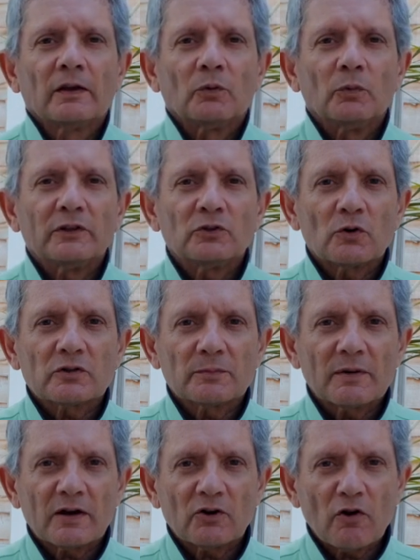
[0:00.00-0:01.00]
We talked
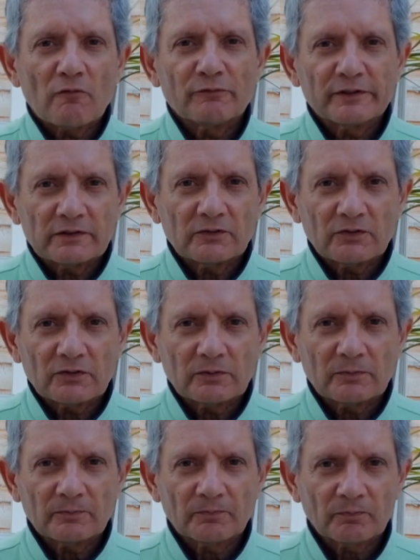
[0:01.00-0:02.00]
about confidence.
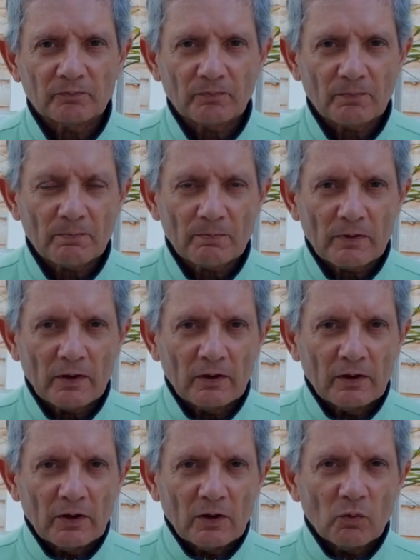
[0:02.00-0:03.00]

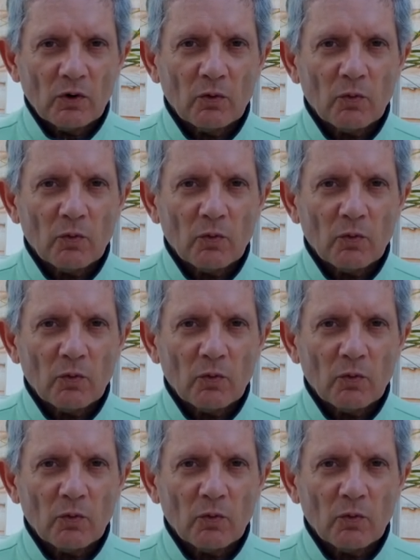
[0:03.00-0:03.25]
Well,